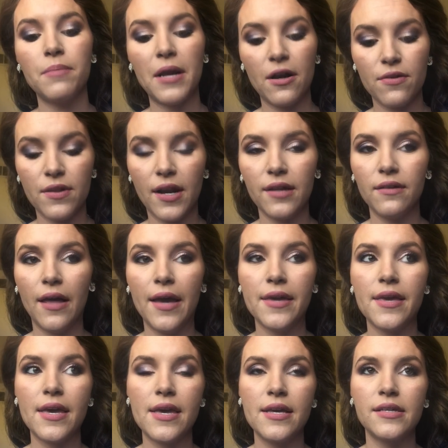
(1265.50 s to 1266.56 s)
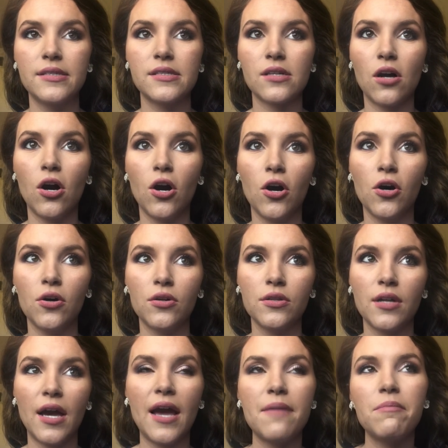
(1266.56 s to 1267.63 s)
pair that I like is
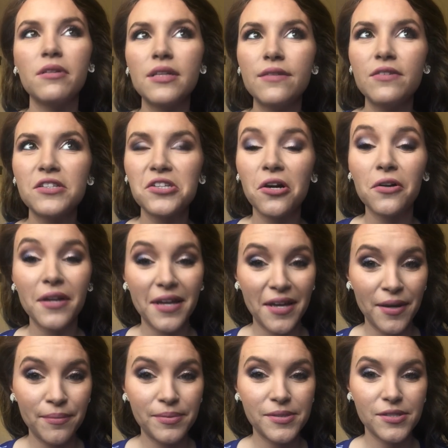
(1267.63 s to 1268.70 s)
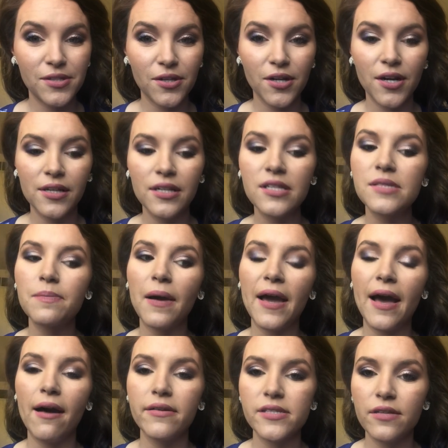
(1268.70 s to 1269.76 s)
called, I believe it's called Hipster, and it's by
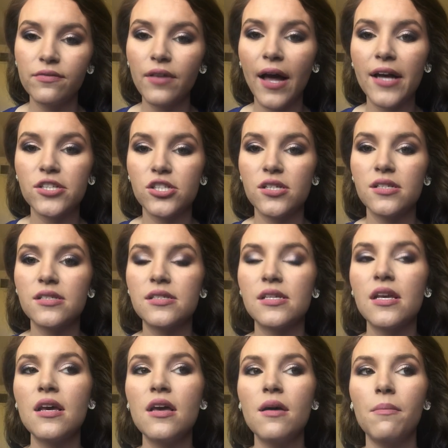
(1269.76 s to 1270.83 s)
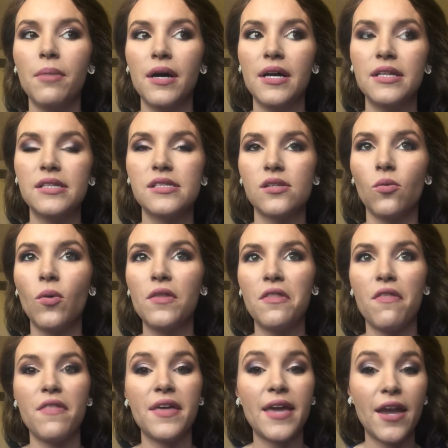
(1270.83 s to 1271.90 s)
House of Lashes, but it's the one
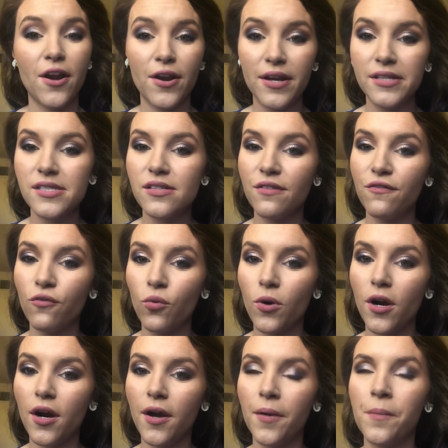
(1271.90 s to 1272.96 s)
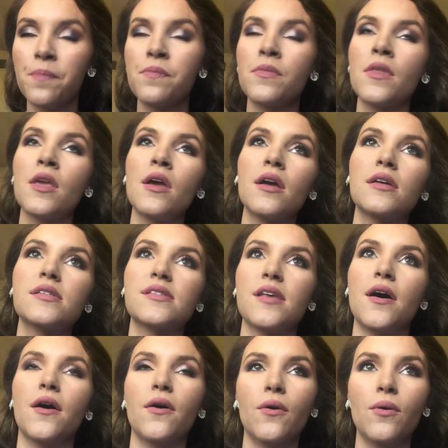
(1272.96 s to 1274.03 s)
that they carry in Sephora.
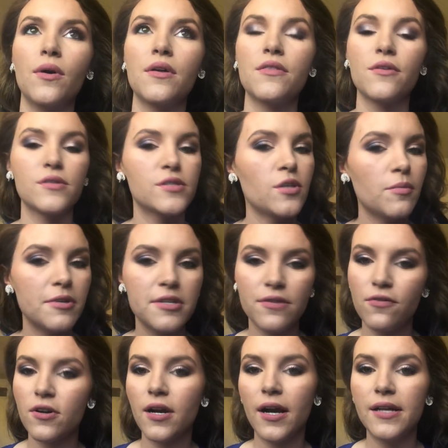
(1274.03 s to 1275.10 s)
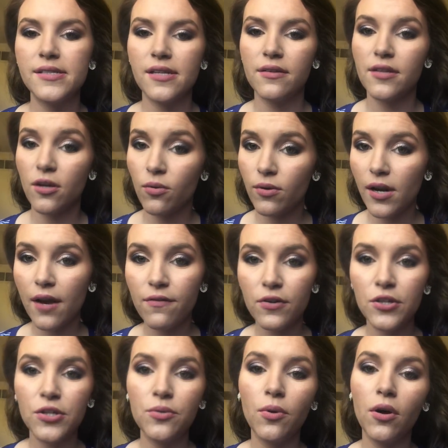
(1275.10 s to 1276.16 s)
So there's so many different kinds out there, whatever
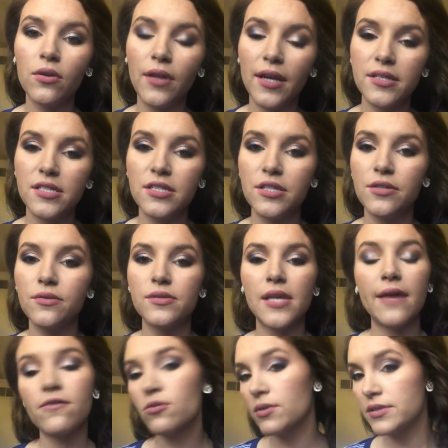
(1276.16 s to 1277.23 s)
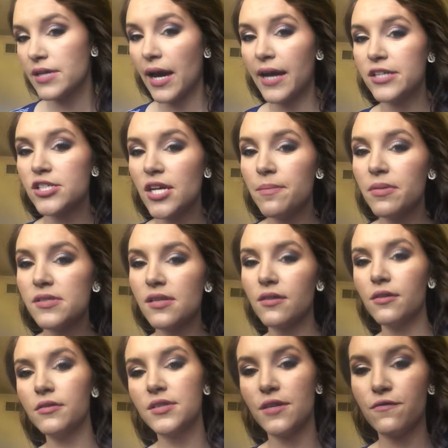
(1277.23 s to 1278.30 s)
you all like to use. Everyone's eye shape is a
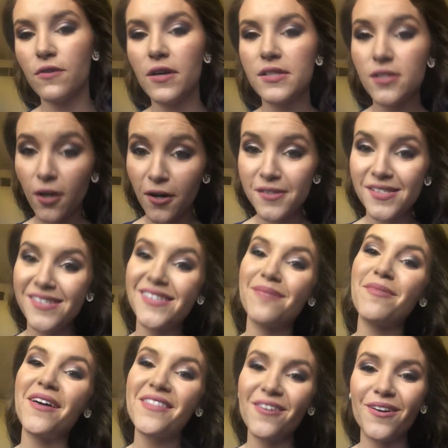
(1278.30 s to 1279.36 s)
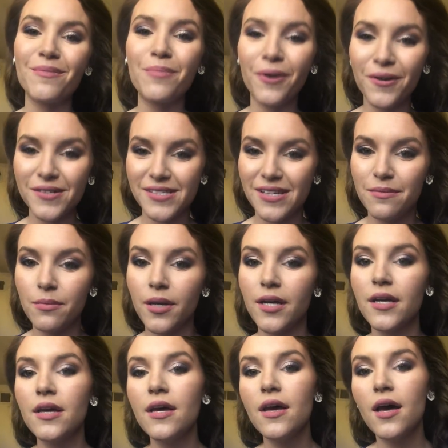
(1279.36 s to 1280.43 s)
little different. It's hard since I'm not there in person,
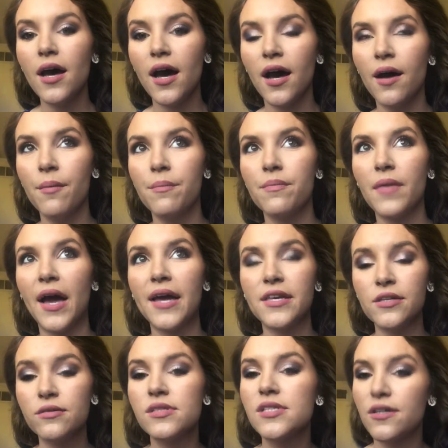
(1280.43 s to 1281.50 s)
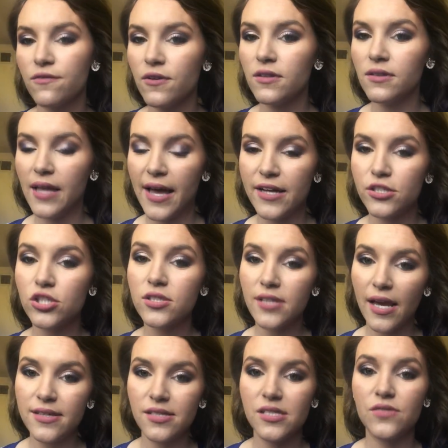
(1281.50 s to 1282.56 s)
but I use different lash
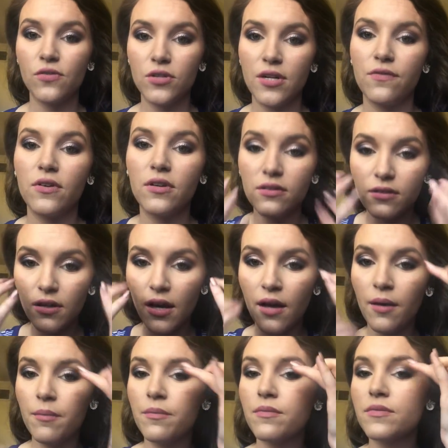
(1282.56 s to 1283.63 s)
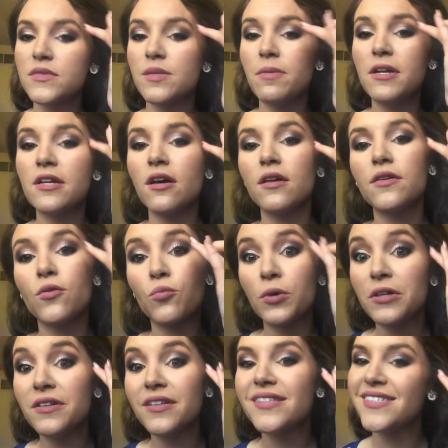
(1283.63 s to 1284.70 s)
sizes for different, depending on the
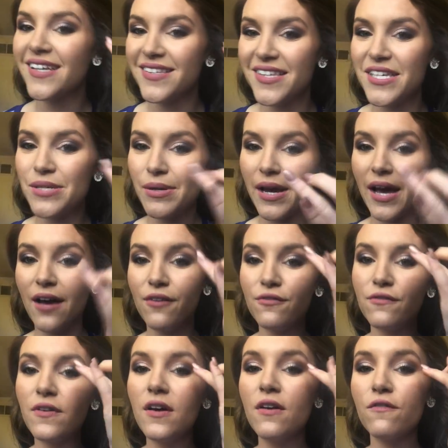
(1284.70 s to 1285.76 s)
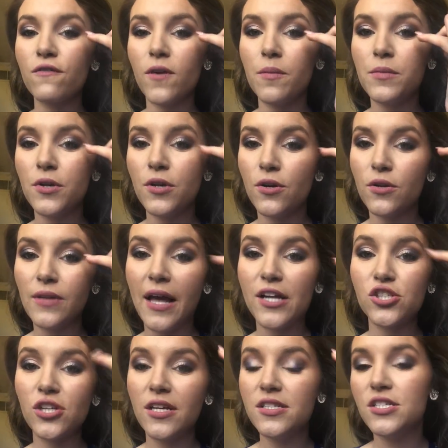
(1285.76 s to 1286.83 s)
real estate that you have from your
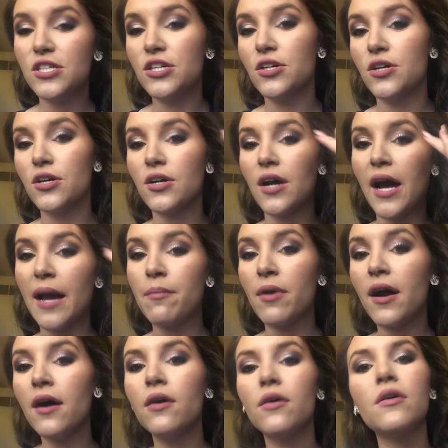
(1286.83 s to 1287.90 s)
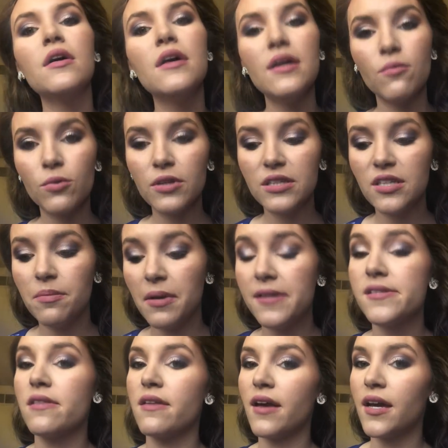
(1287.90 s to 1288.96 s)
lash line to your eyebrow. Really
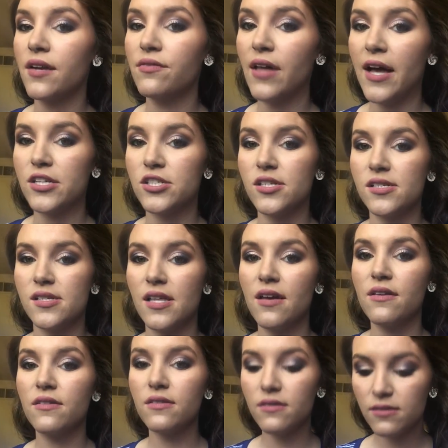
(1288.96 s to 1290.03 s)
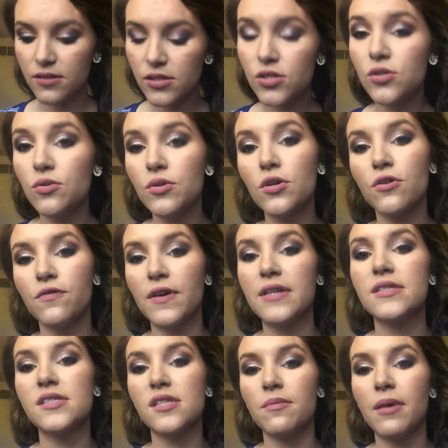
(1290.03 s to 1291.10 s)
depends on the kind of lashes that suit your
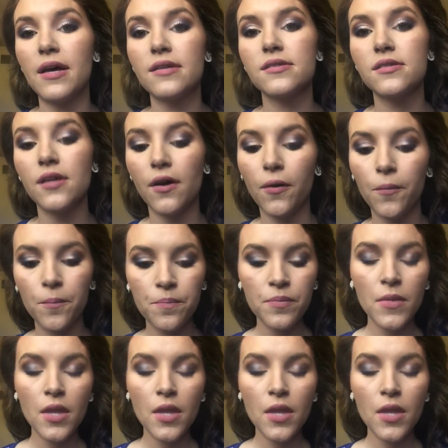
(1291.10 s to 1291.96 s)
face the best. So